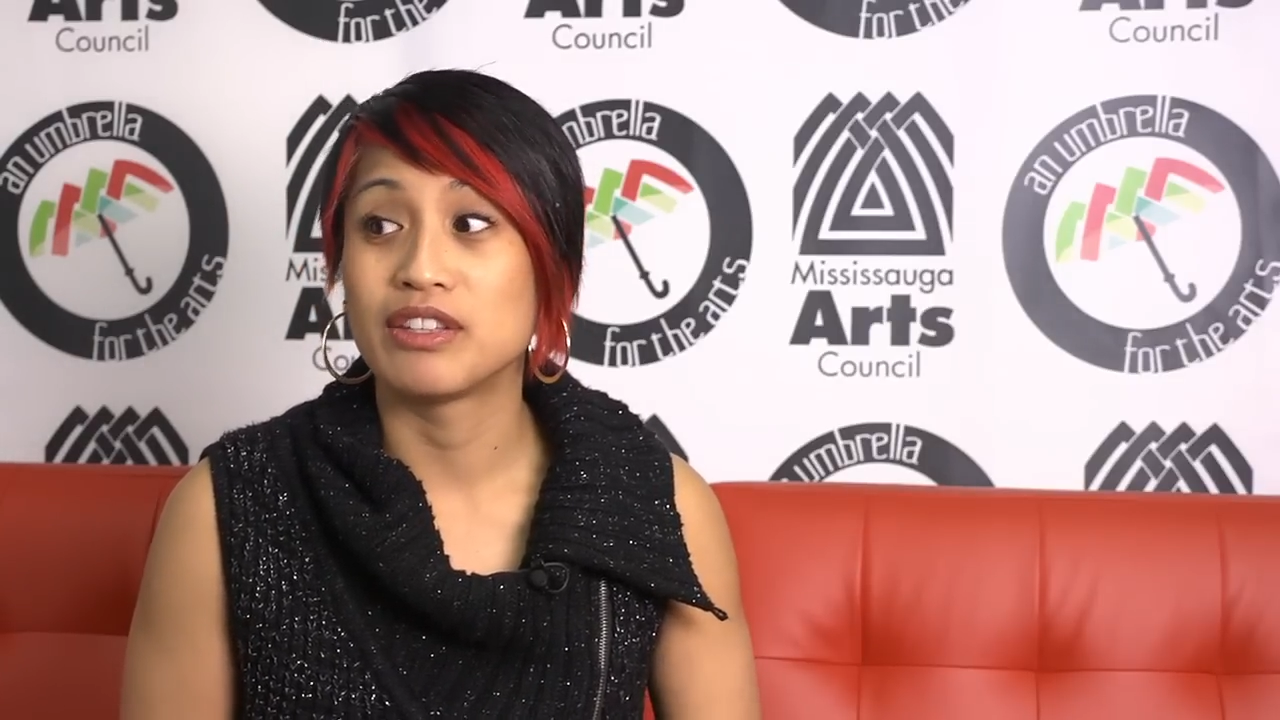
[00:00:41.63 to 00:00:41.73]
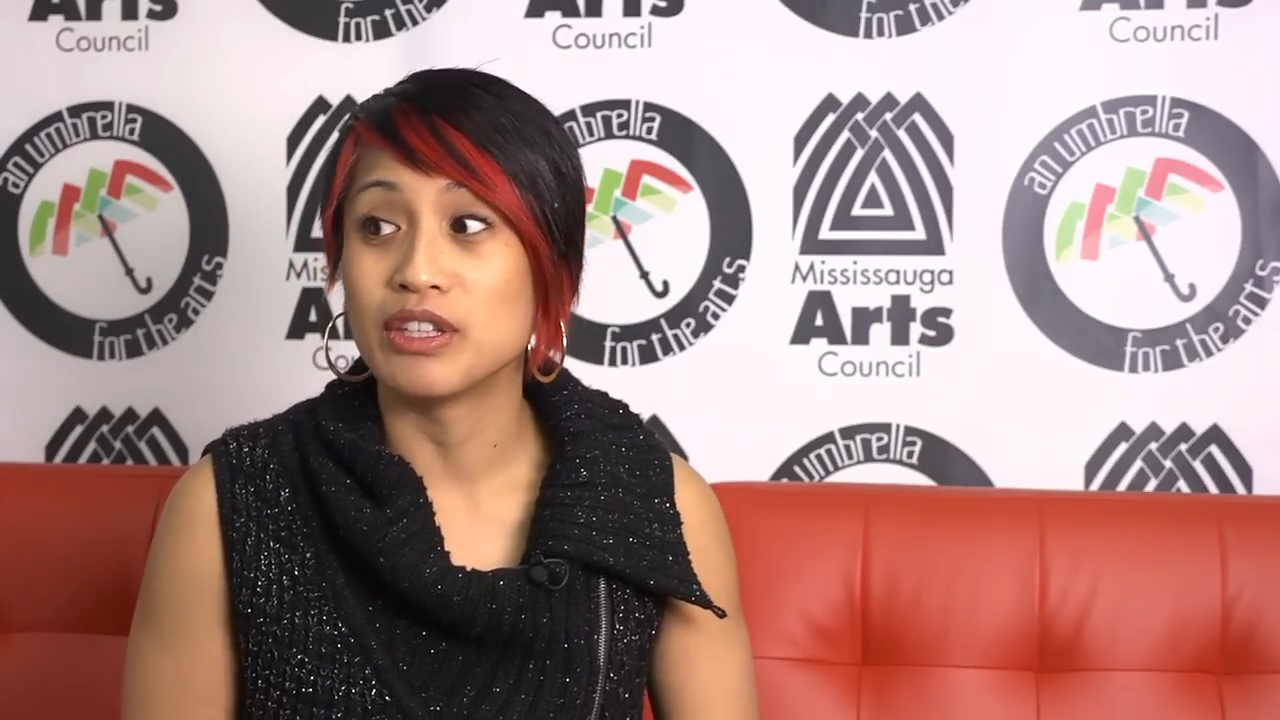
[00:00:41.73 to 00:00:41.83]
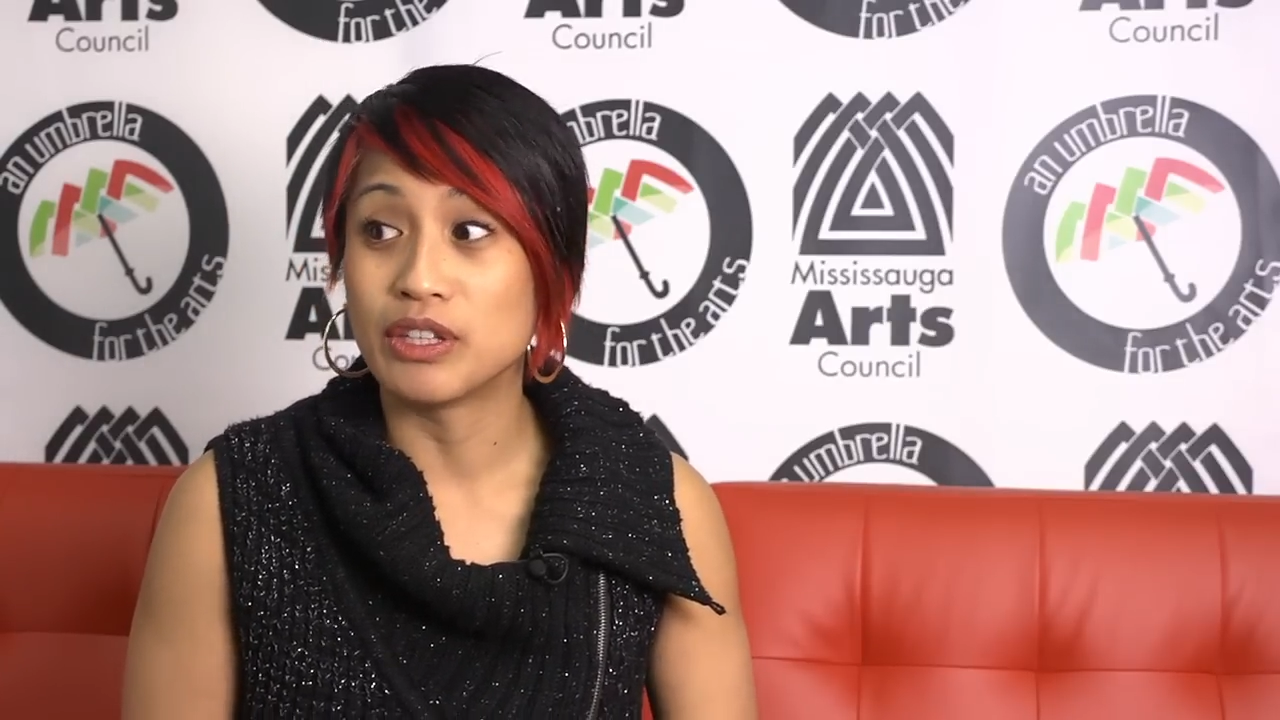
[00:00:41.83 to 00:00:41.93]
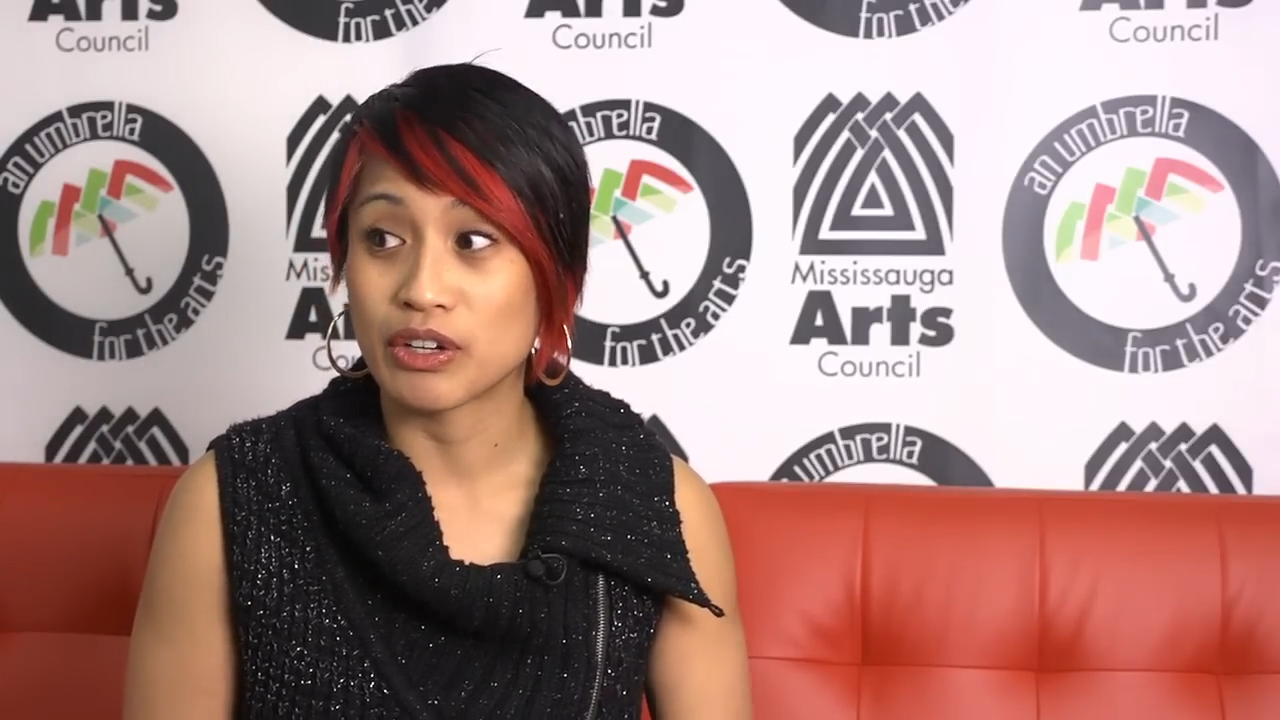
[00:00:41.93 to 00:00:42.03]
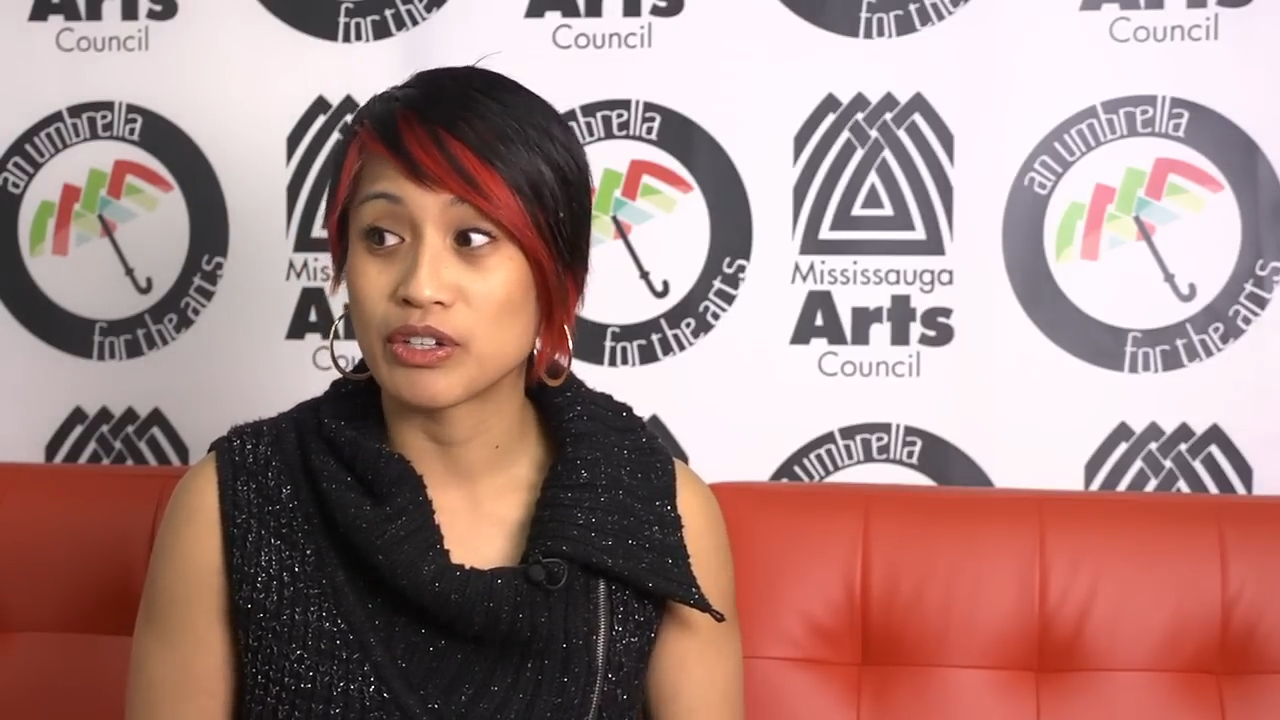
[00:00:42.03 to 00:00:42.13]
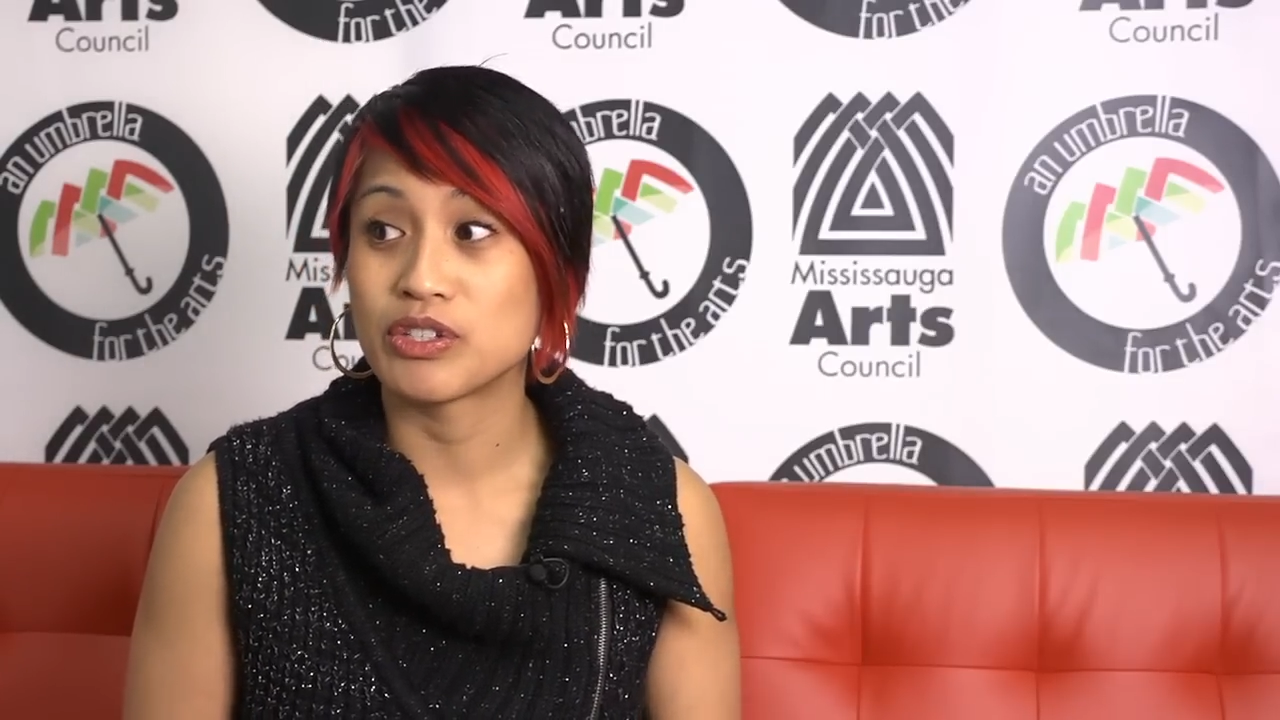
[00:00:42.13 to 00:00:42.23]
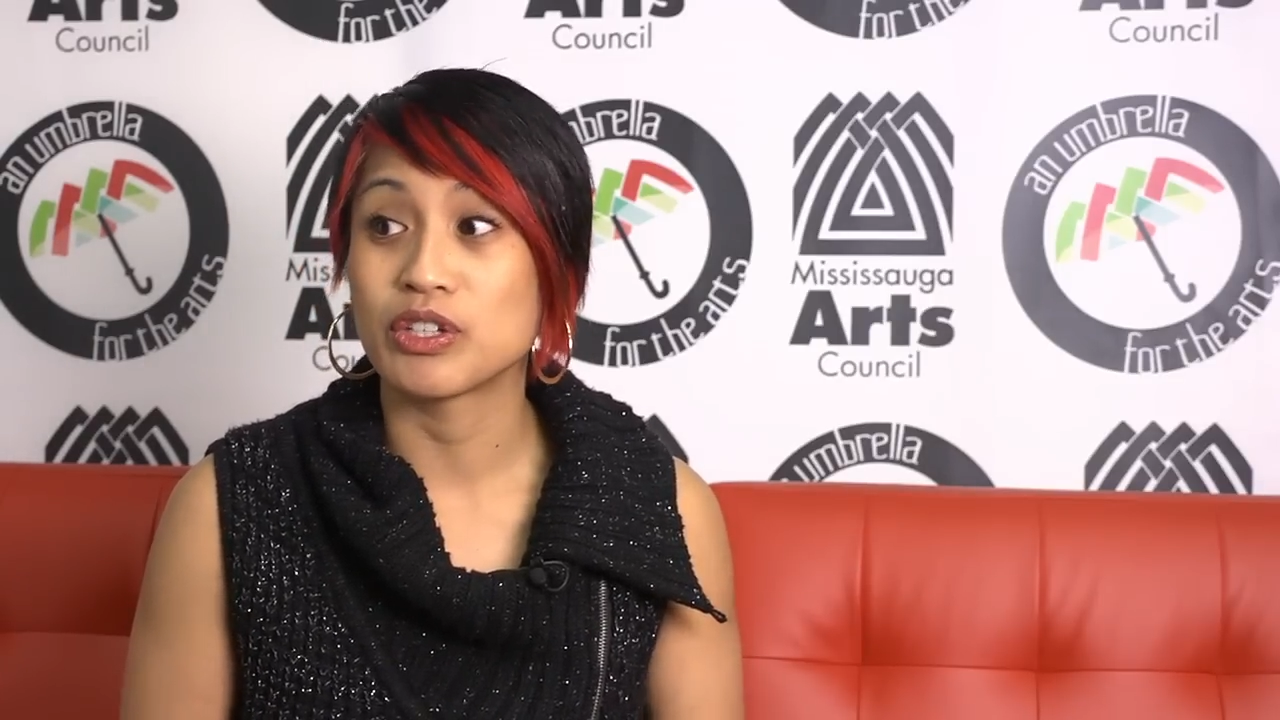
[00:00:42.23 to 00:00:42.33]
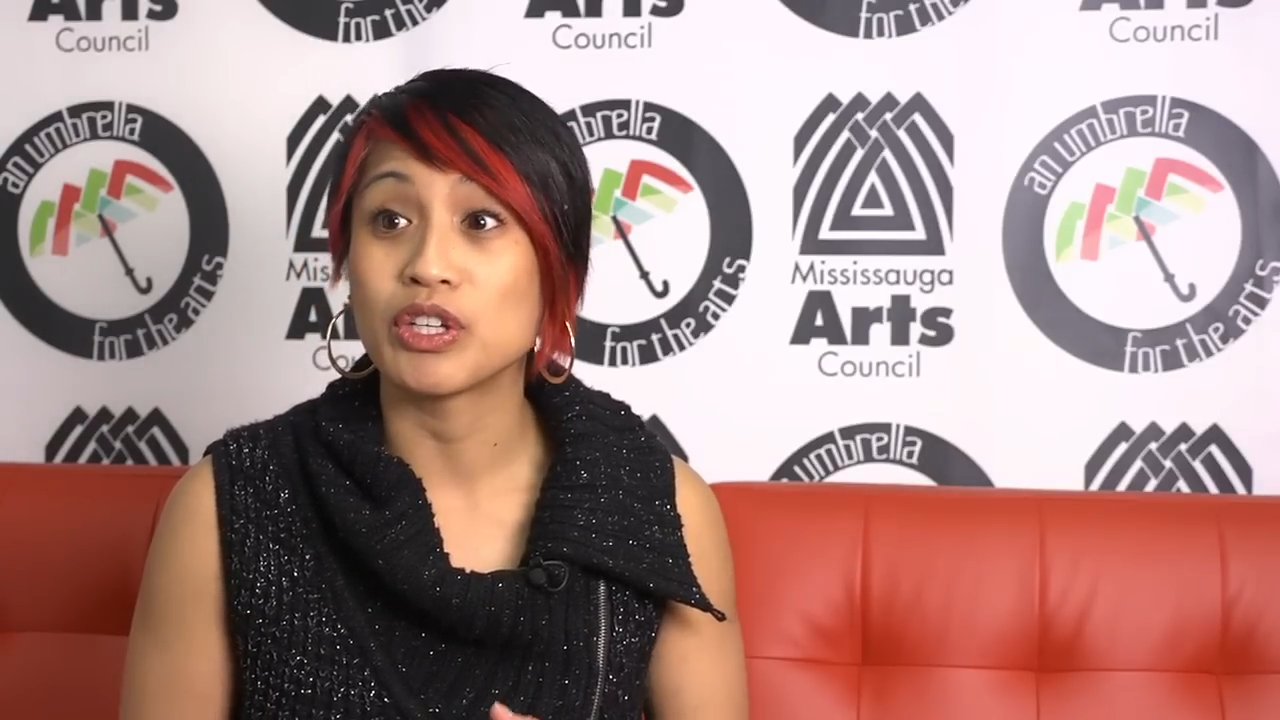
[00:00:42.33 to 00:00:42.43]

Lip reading: there is a